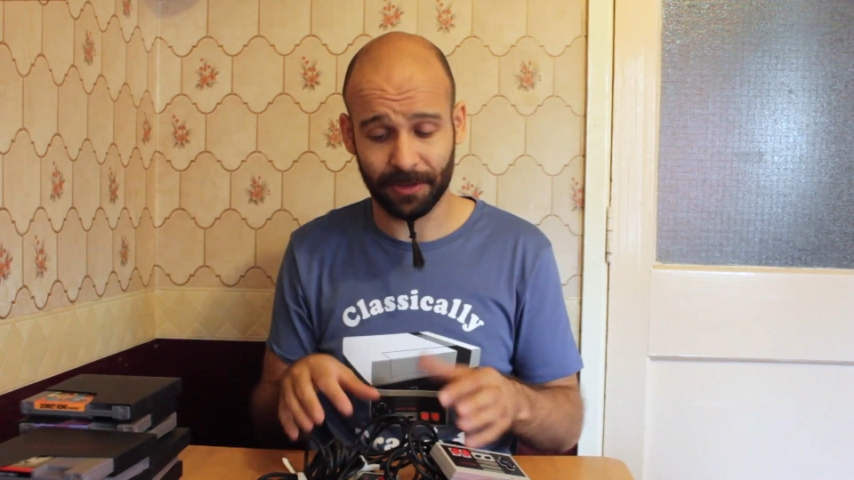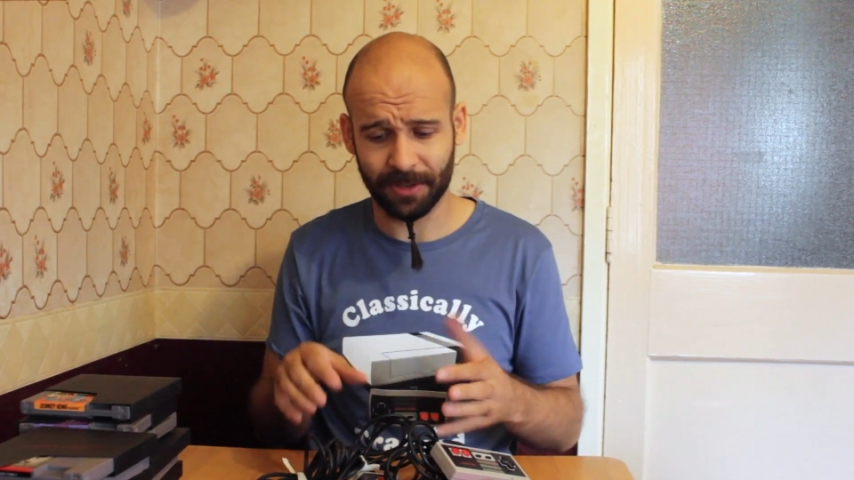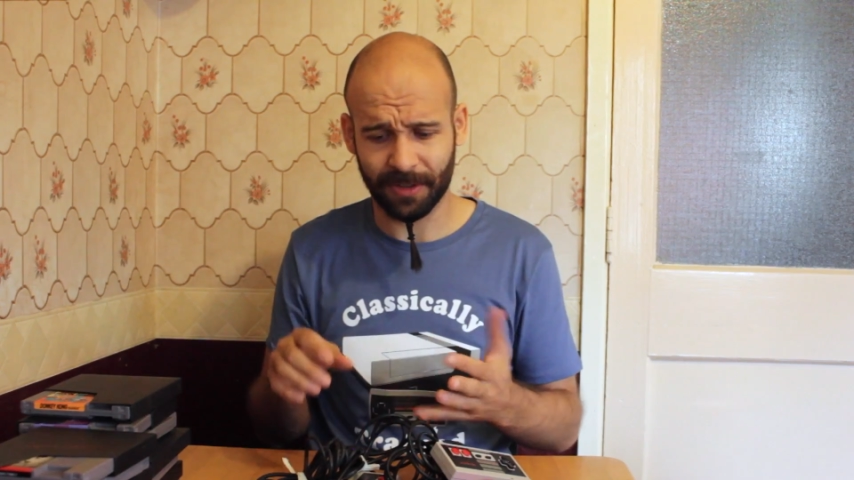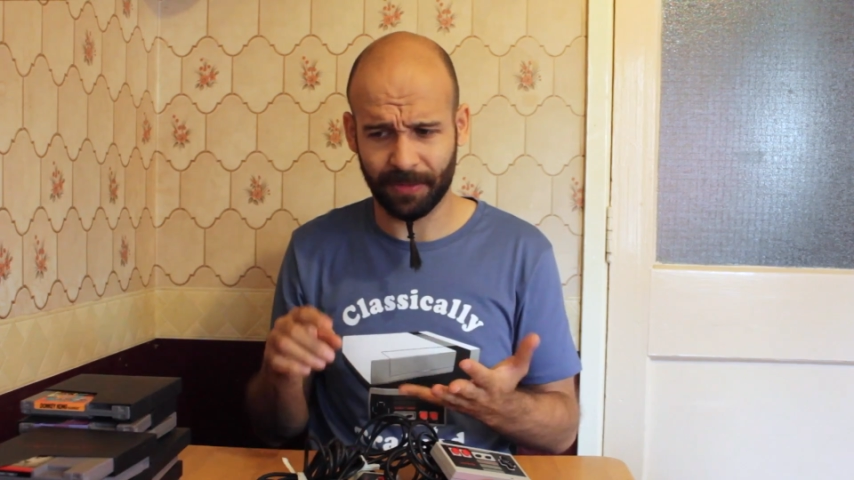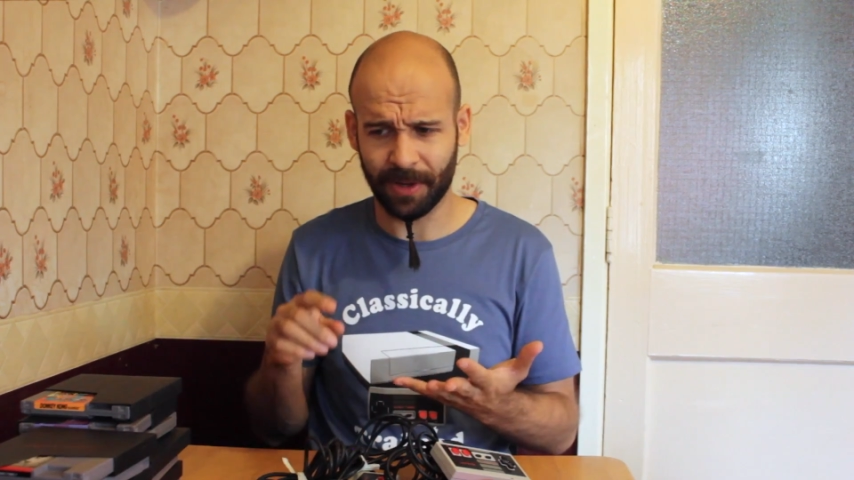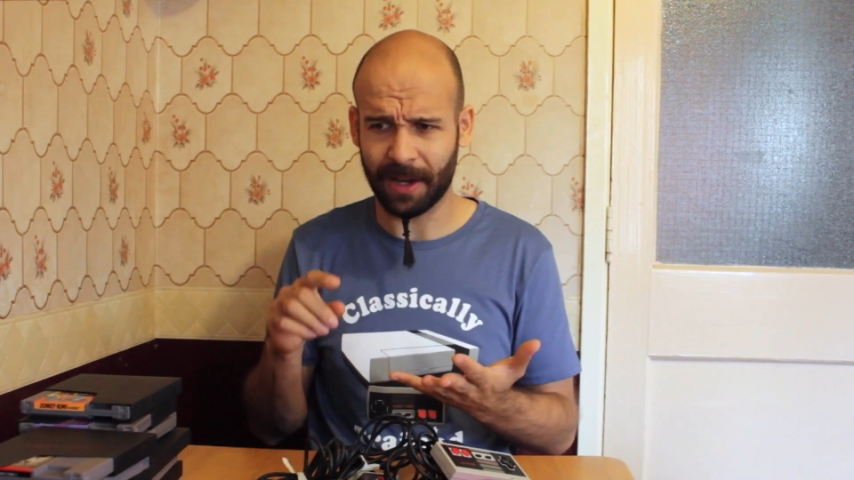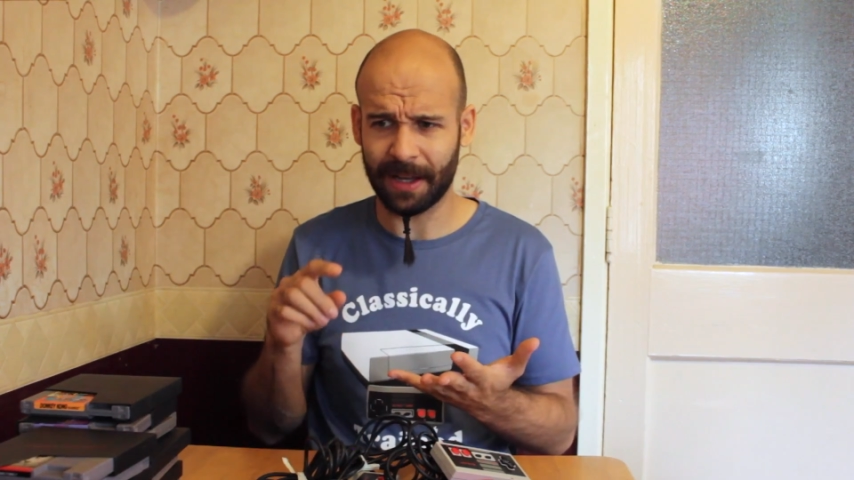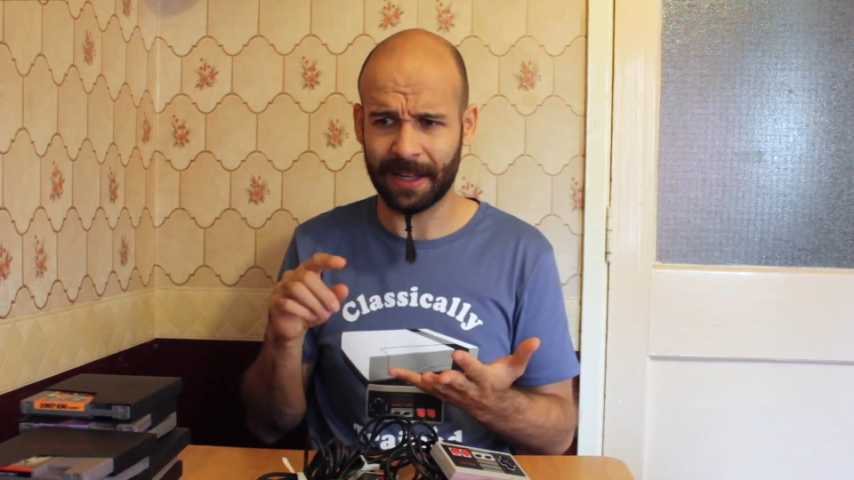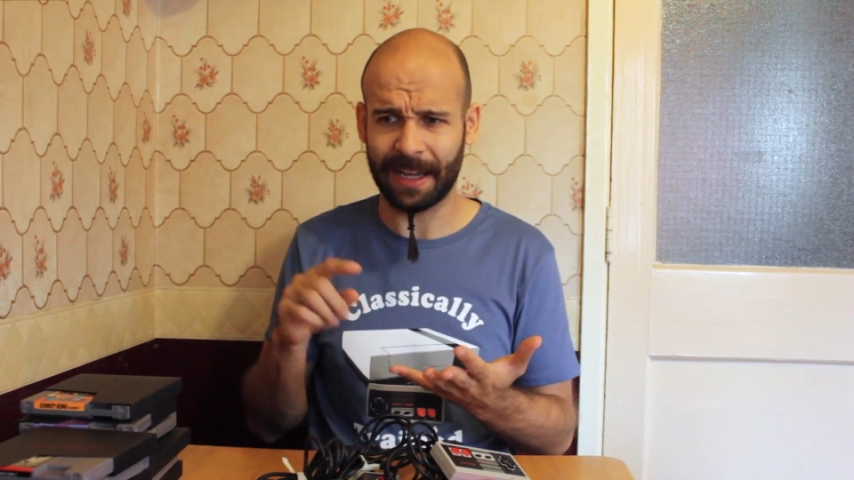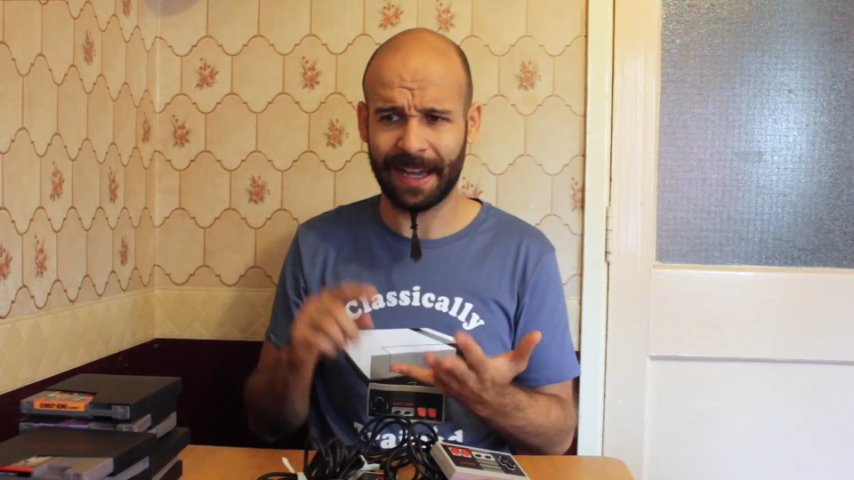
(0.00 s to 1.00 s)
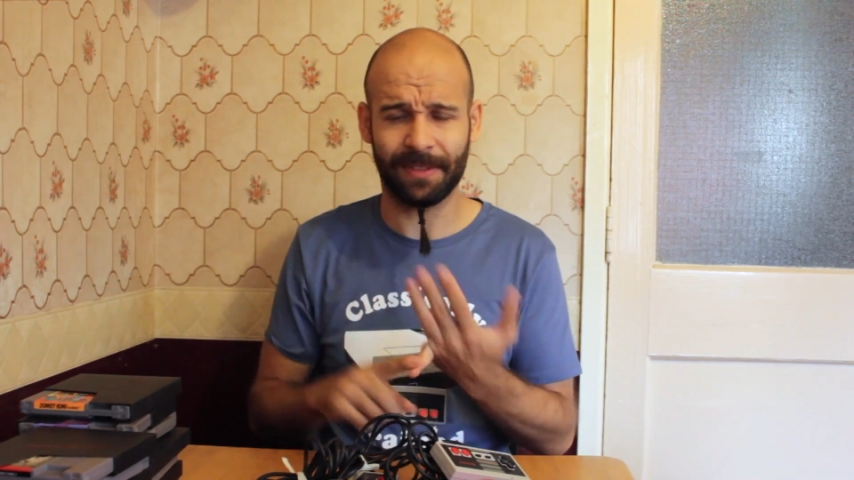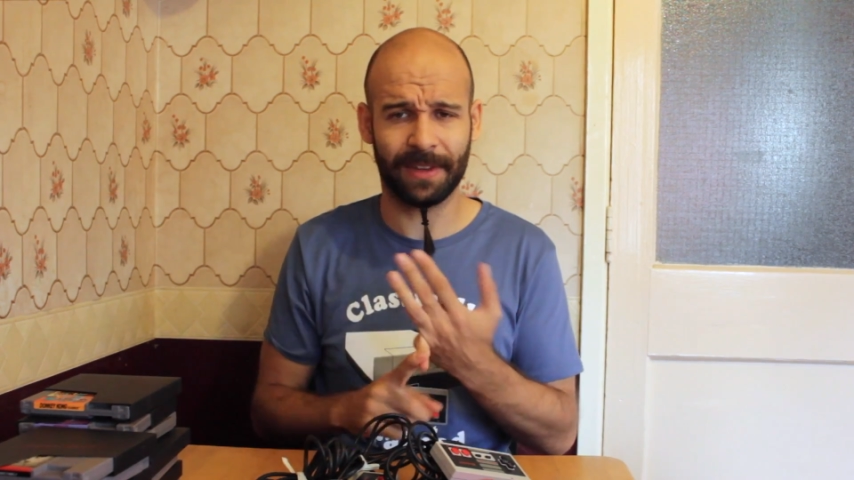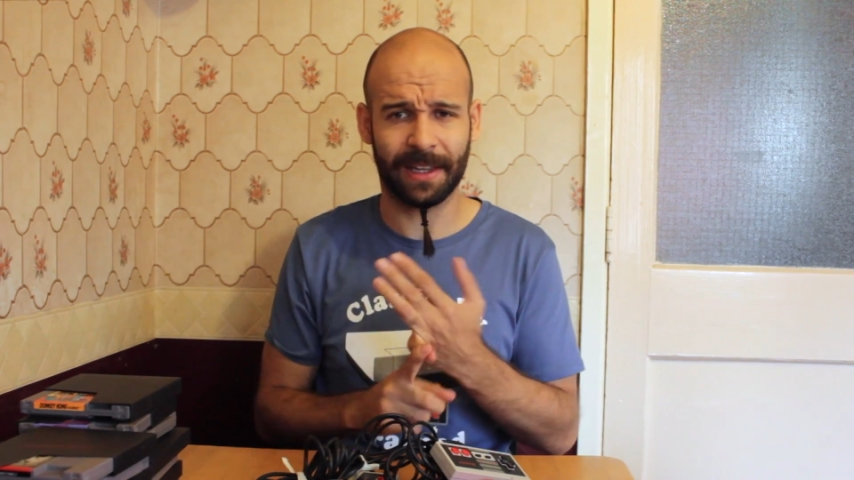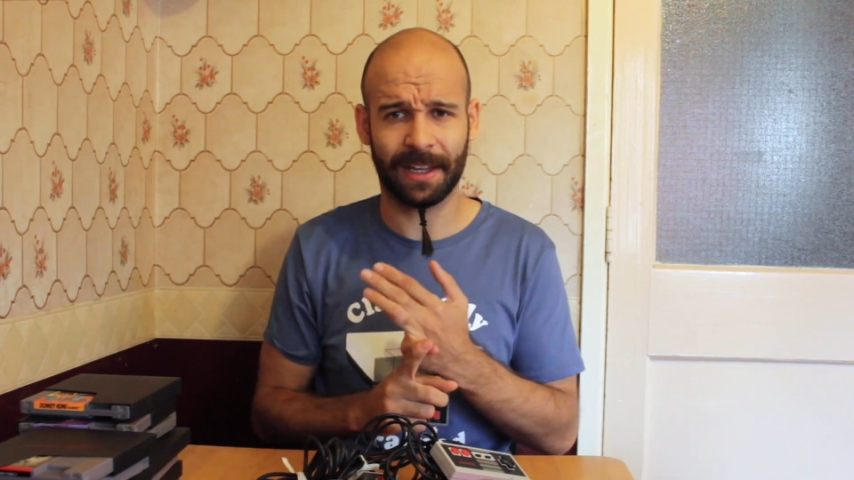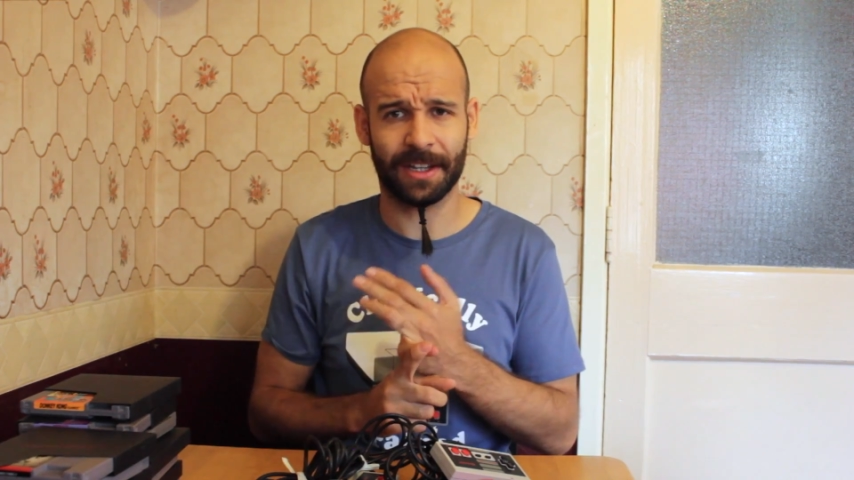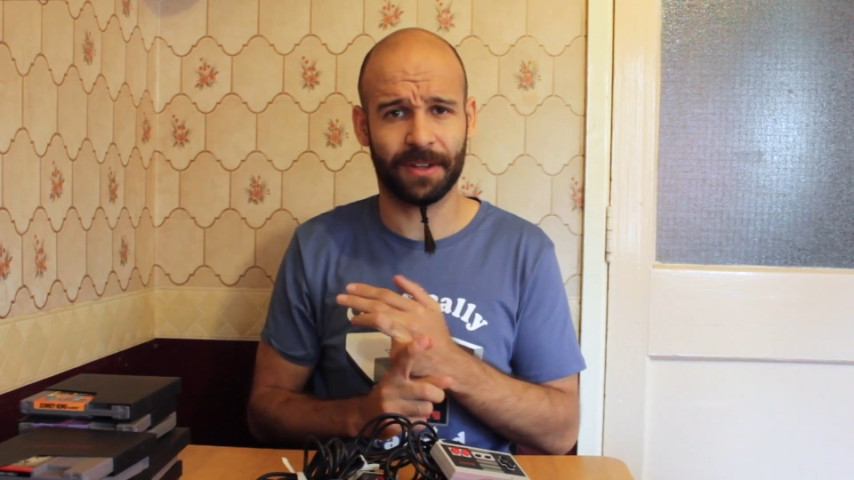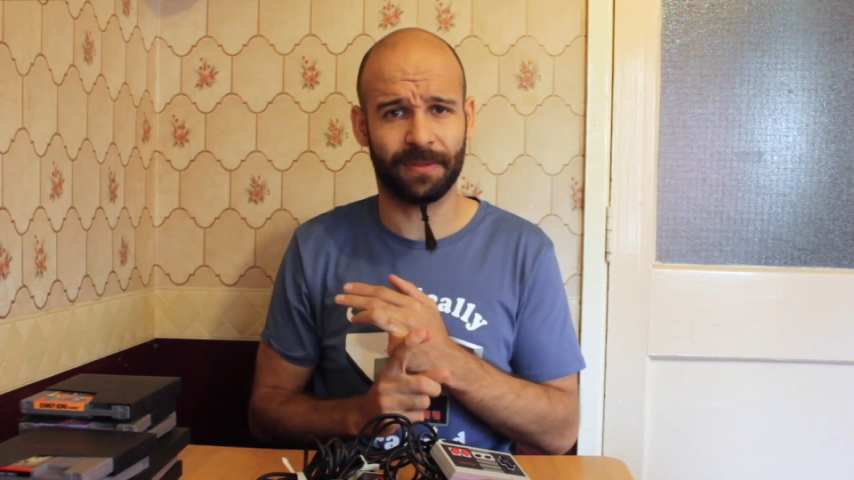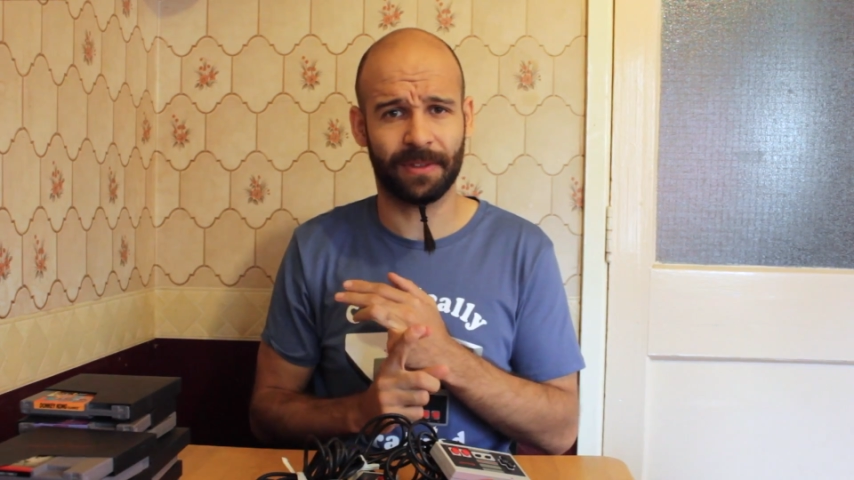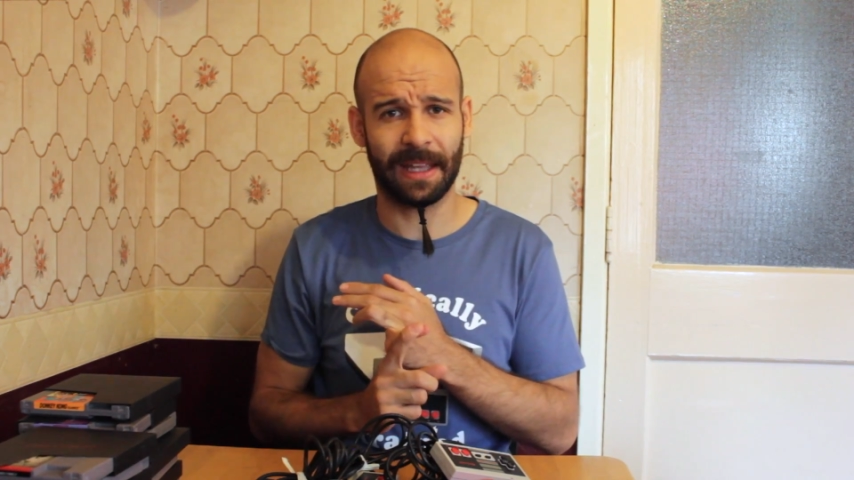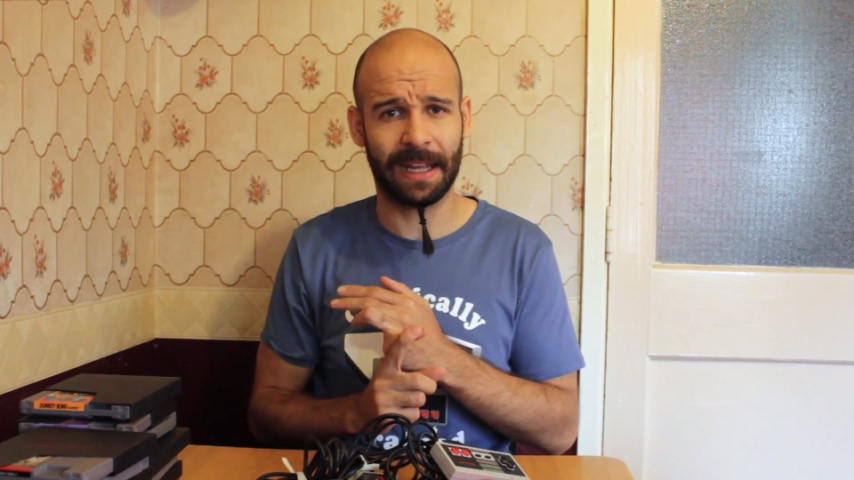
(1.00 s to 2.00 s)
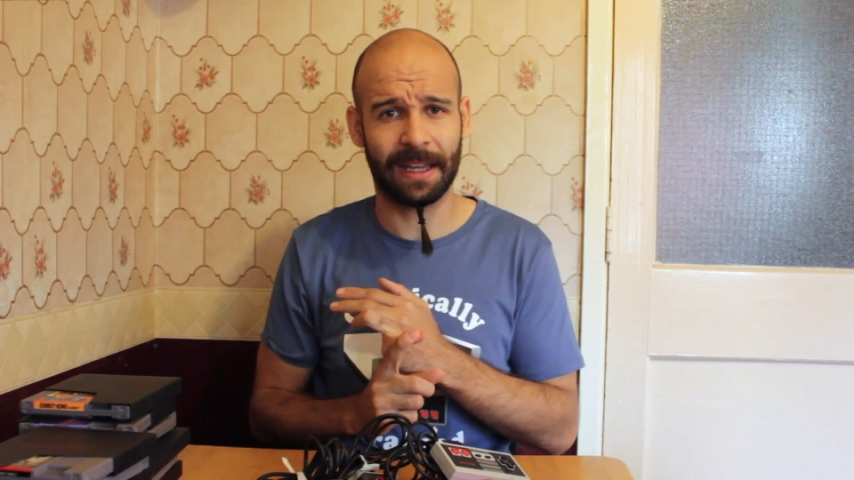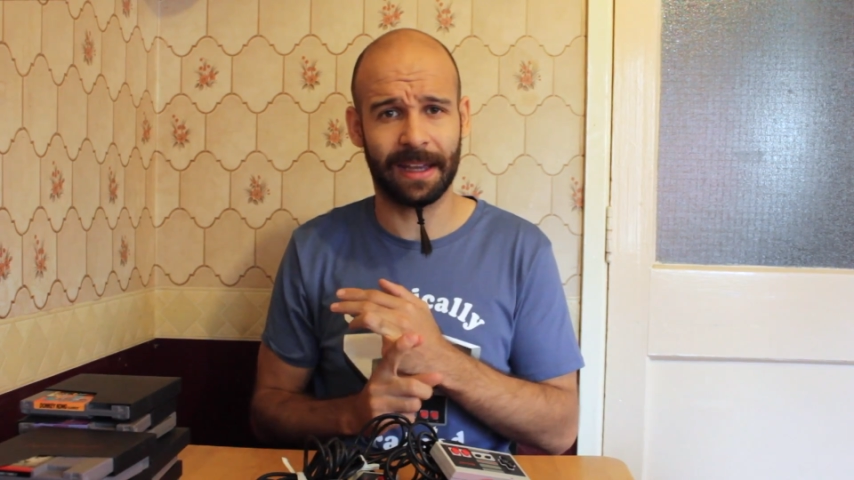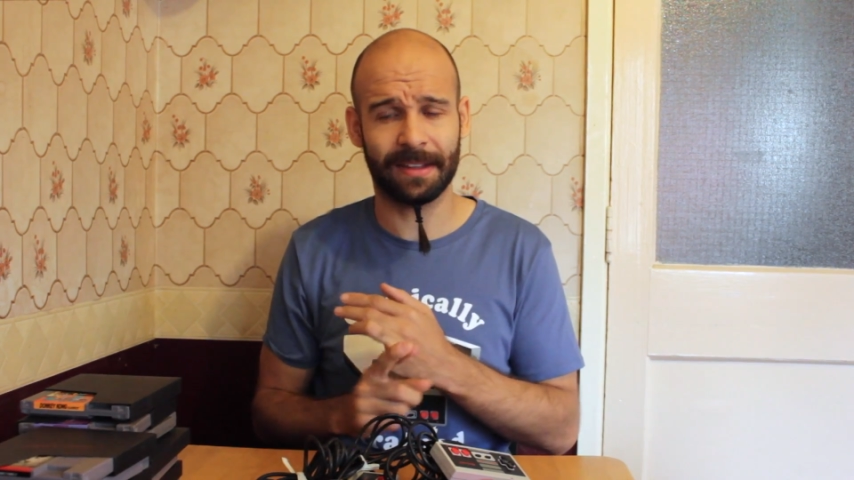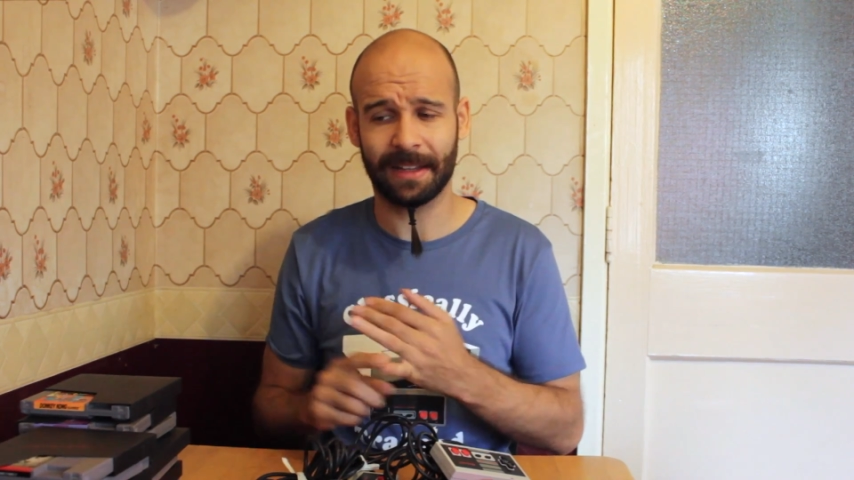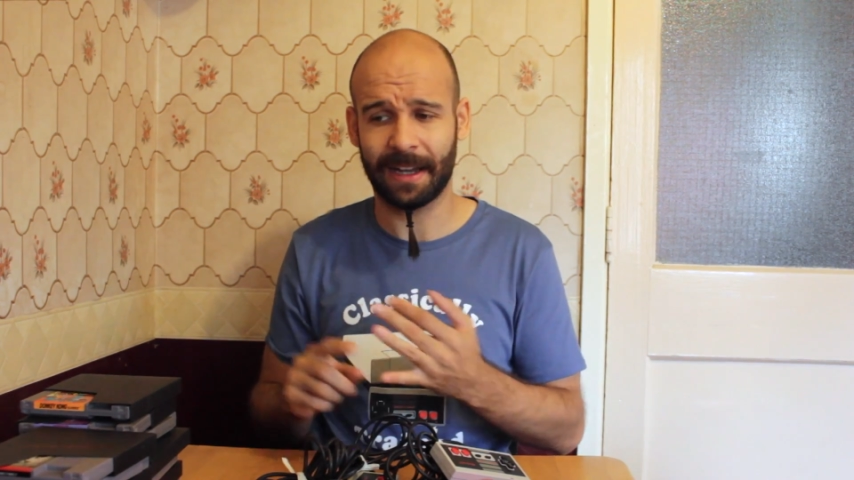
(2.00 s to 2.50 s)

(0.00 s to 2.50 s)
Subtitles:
I also got an AV connection for the NES